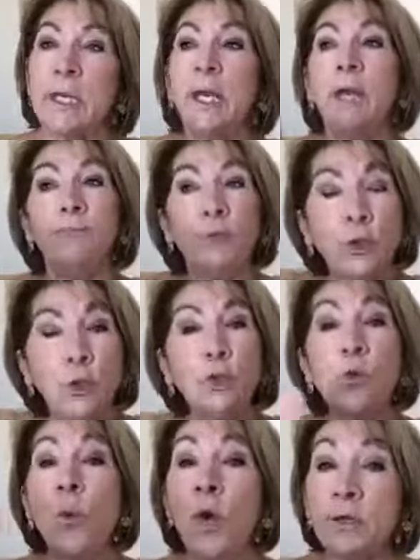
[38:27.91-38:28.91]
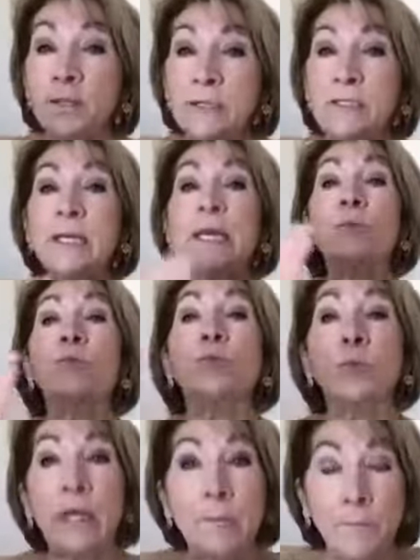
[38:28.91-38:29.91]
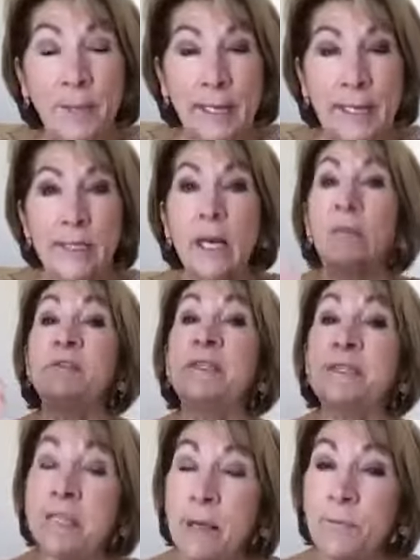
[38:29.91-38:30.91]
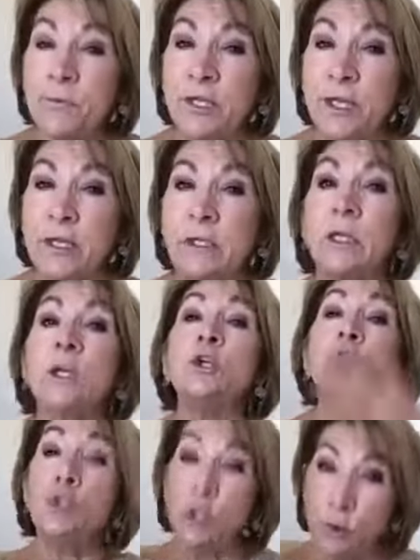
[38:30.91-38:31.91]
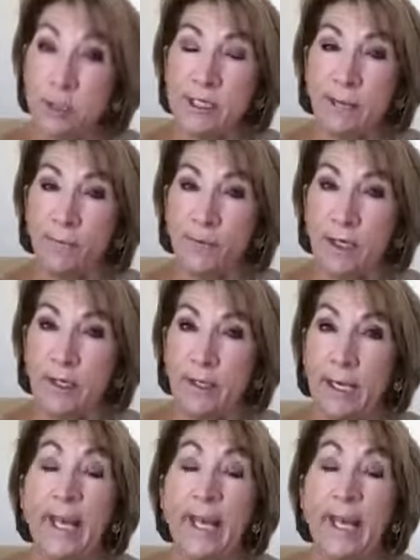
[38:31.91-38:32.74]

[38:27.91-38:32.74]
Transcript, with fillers: If you want to see repeat of something, do something.